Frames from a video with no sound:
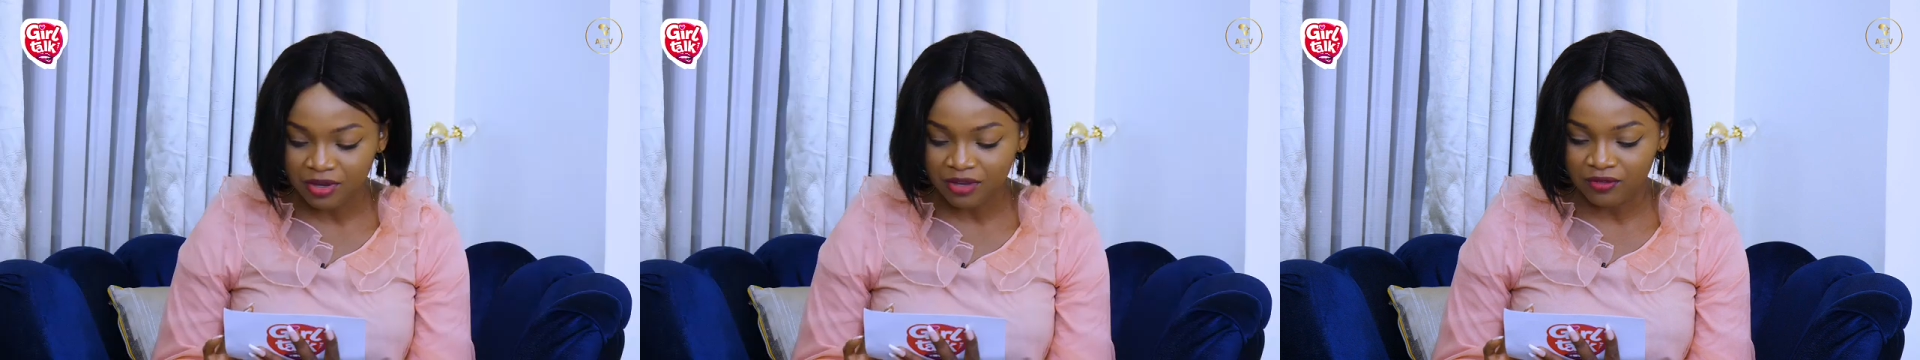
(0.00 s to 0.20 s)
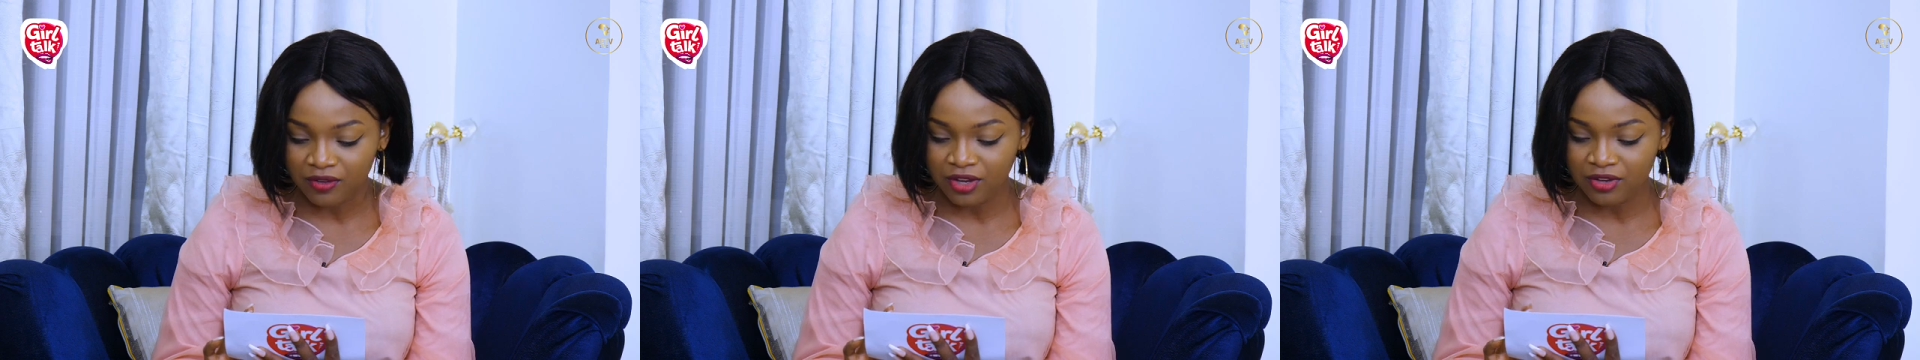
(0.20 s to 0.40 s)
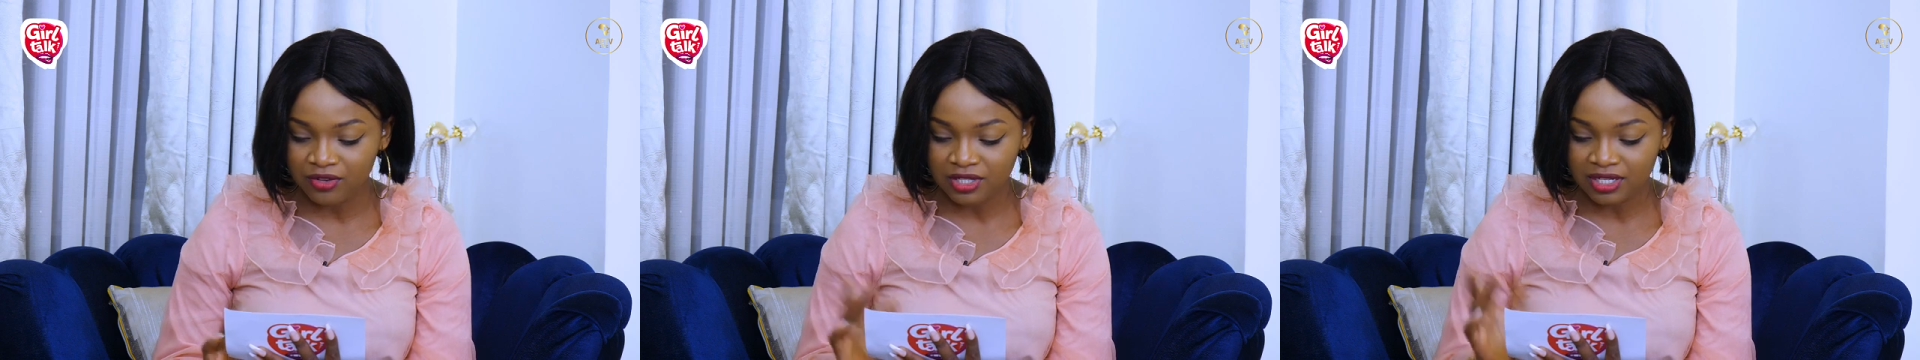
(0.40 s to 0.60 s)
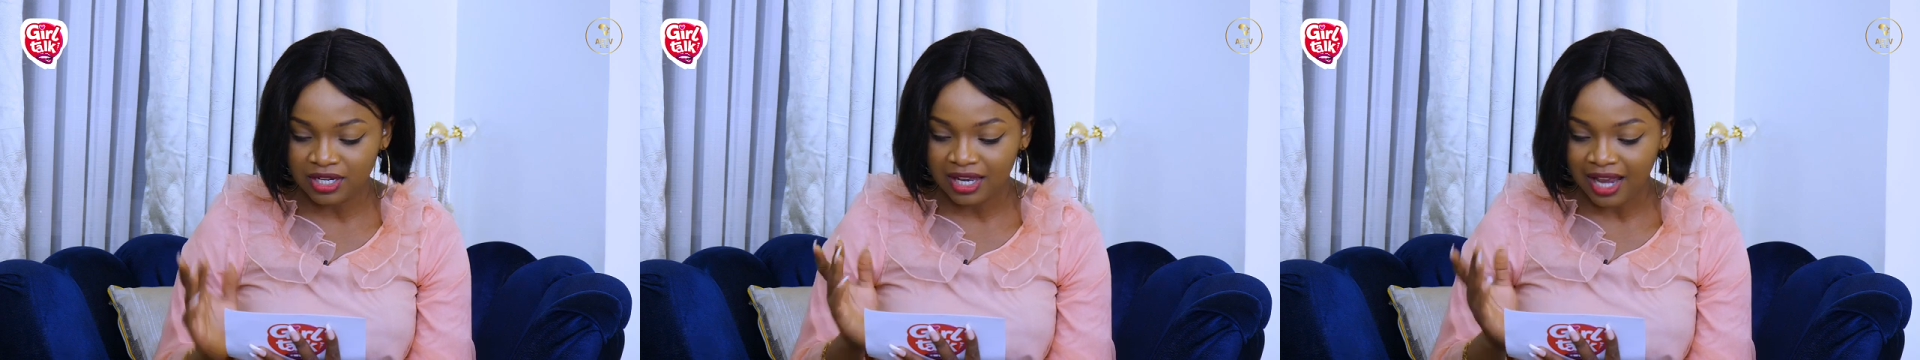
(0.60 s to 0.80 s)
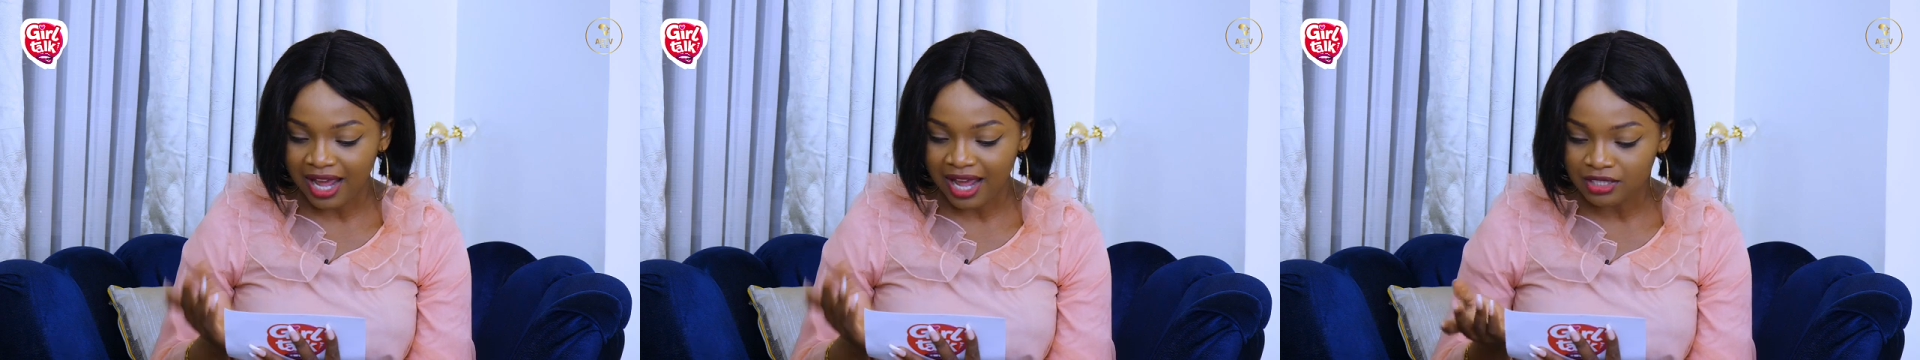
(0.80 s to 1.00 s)
so if you're using
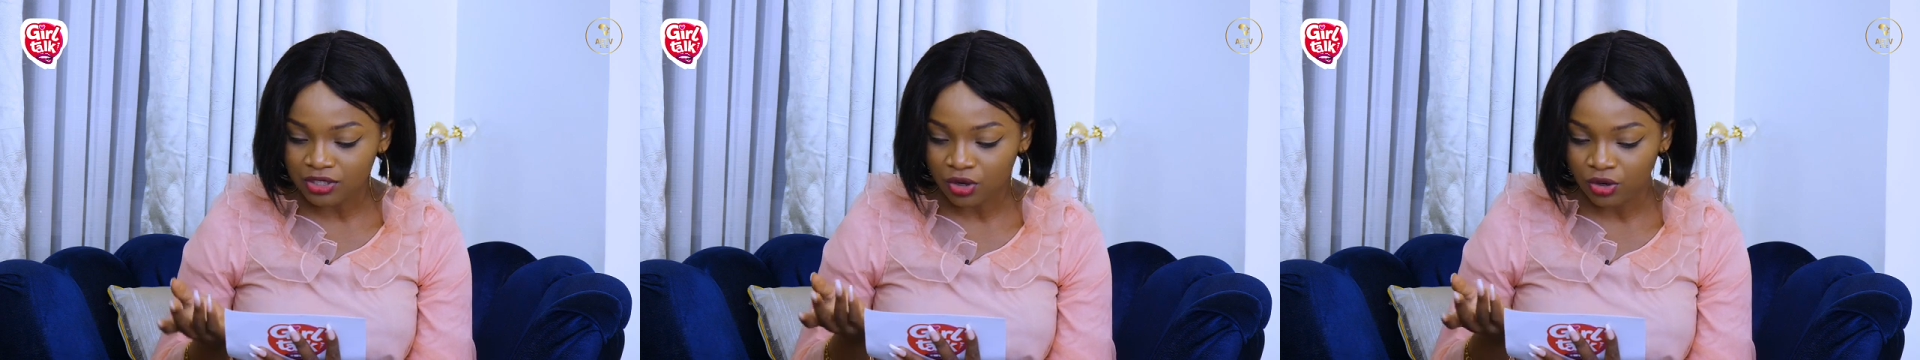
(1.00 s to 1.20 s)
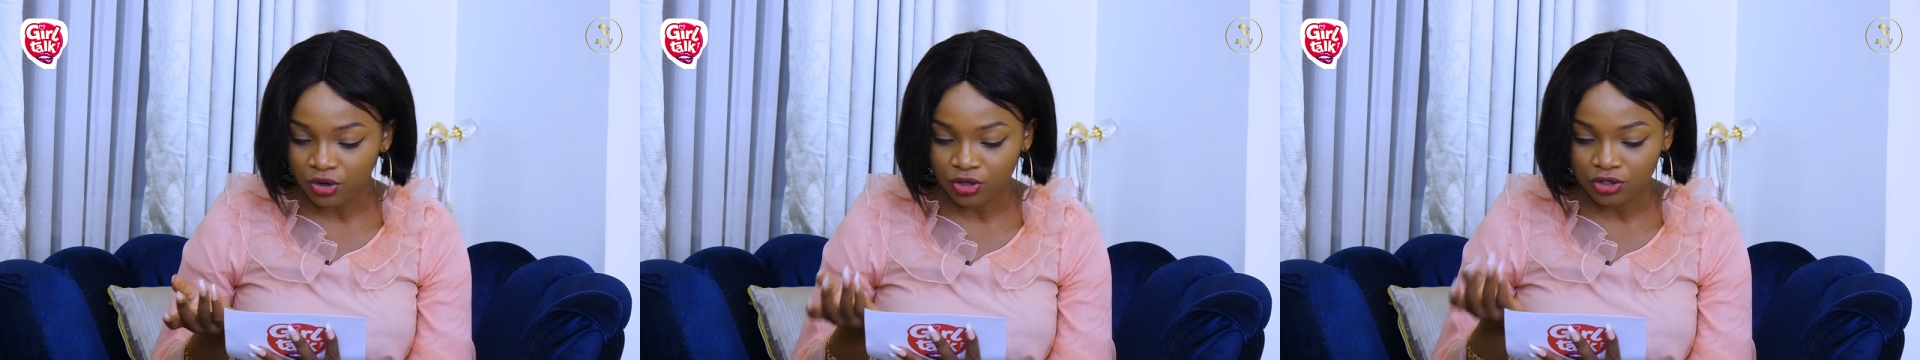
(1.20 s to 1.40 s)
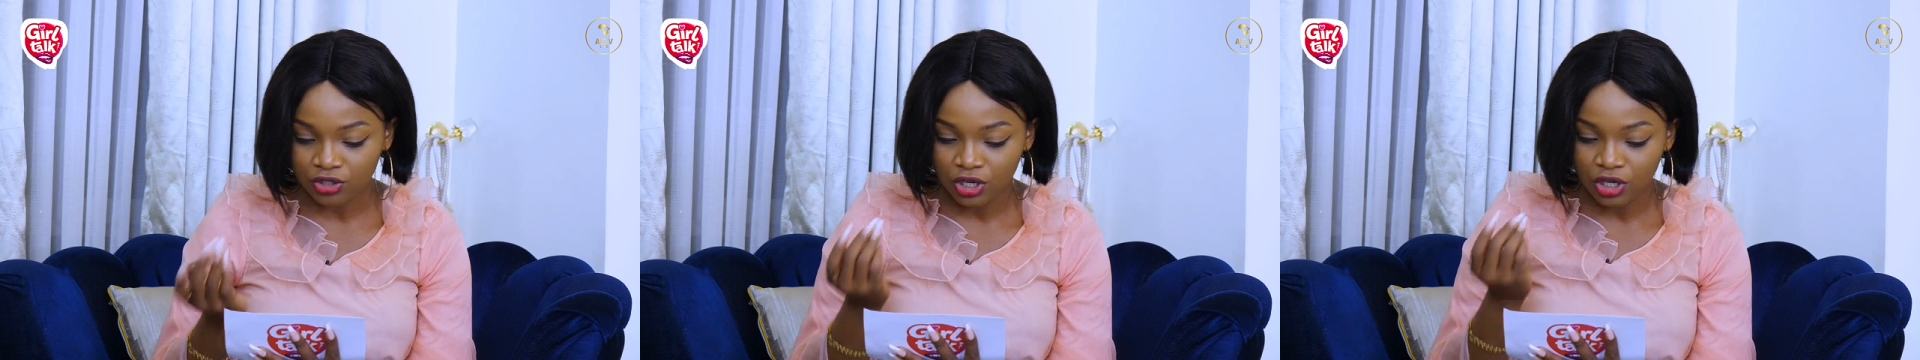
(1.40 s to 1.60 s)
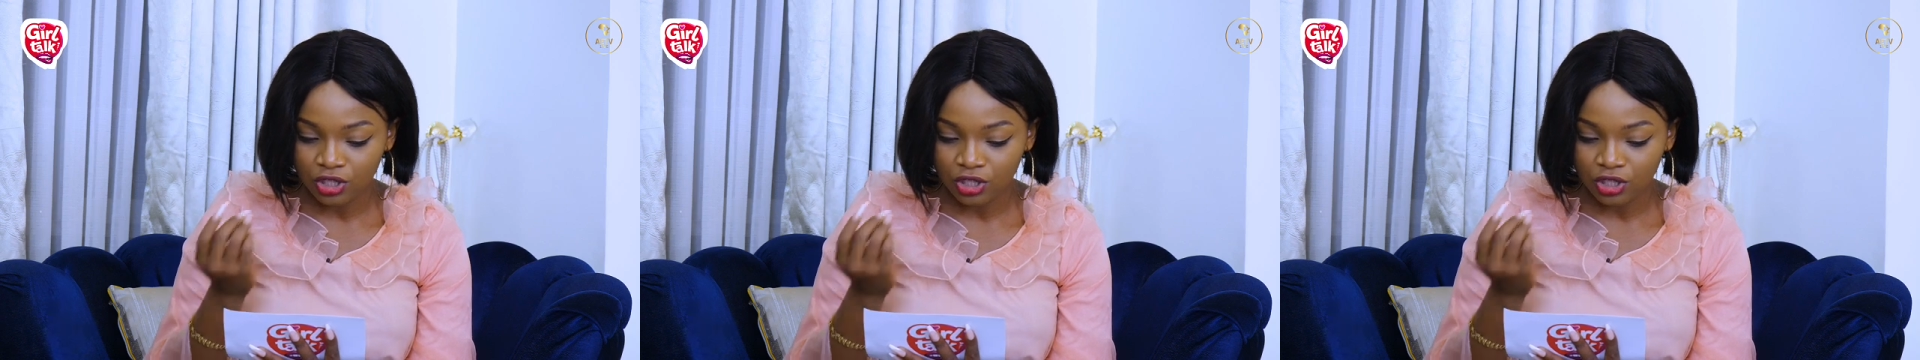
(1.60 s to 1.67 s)
a light colored